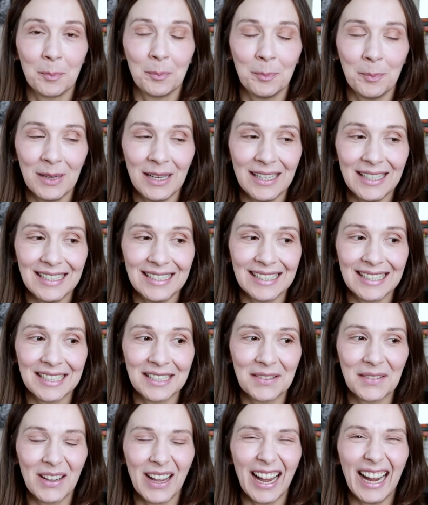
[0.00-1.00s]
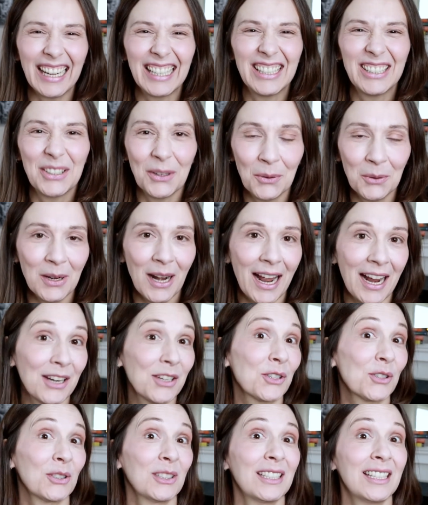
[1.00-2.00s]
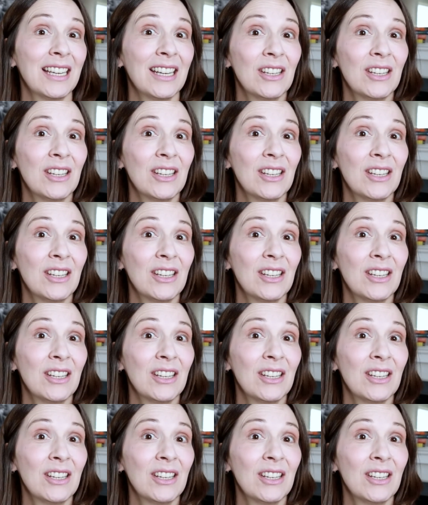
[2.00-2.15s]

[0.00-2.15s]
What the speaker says: but I don't actually